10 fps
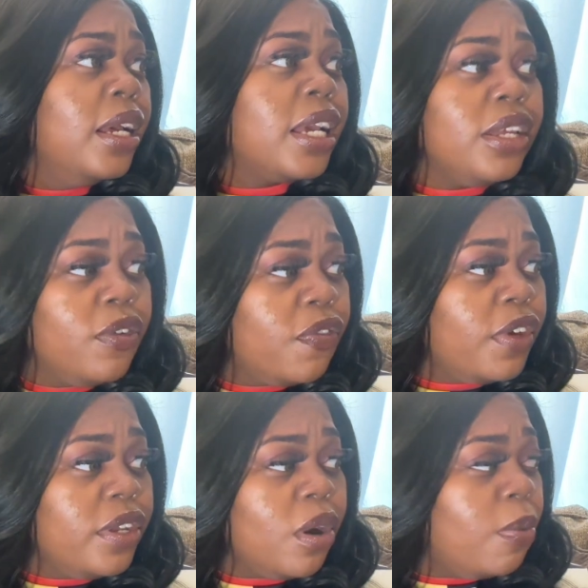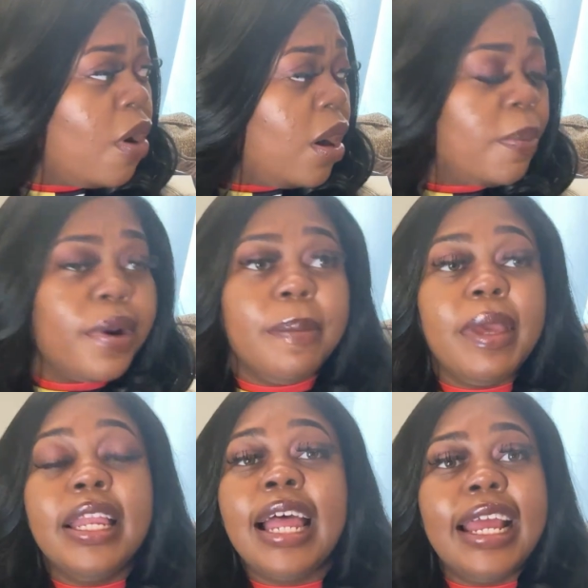Can you feel your heart
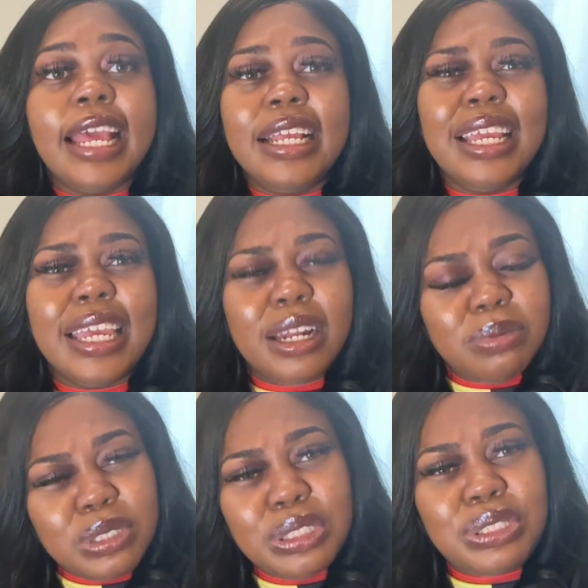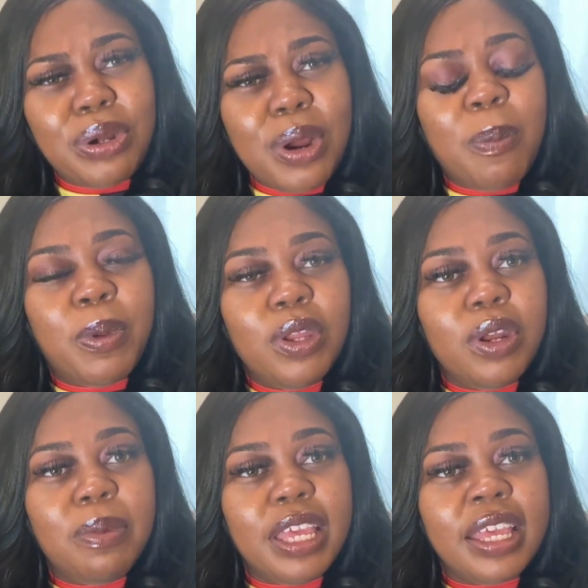break? Like, they get them to stir up a
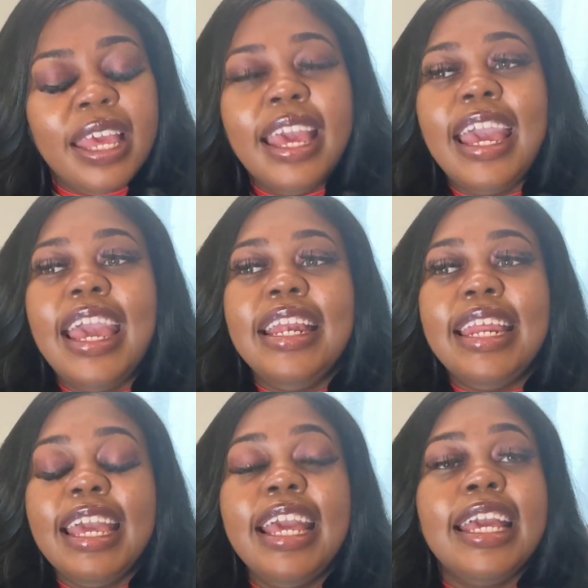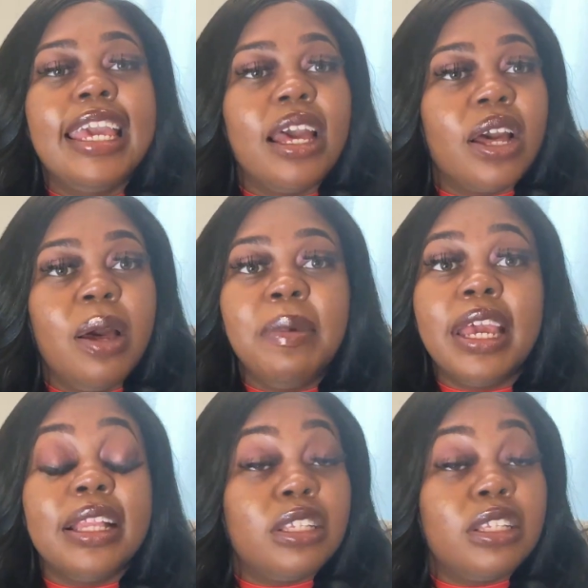little bit and then come together.